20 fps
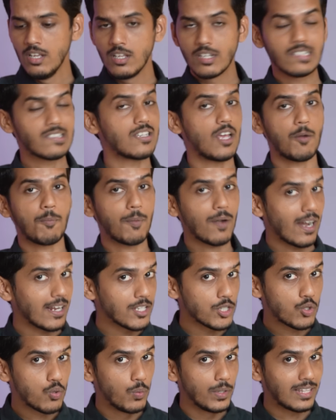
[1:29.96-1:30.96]

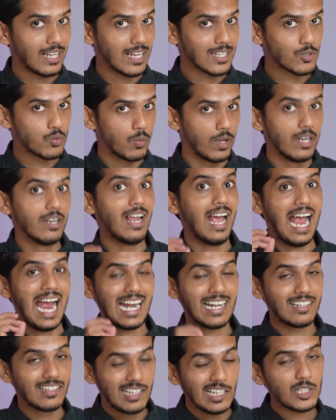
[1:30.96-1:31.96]
surprised with as well.
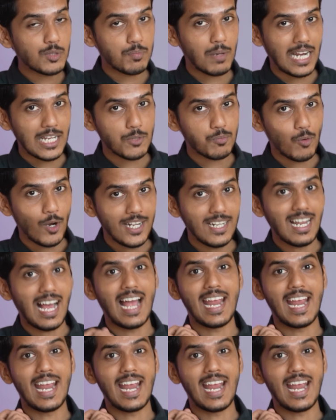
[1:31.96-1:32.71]
At this price point,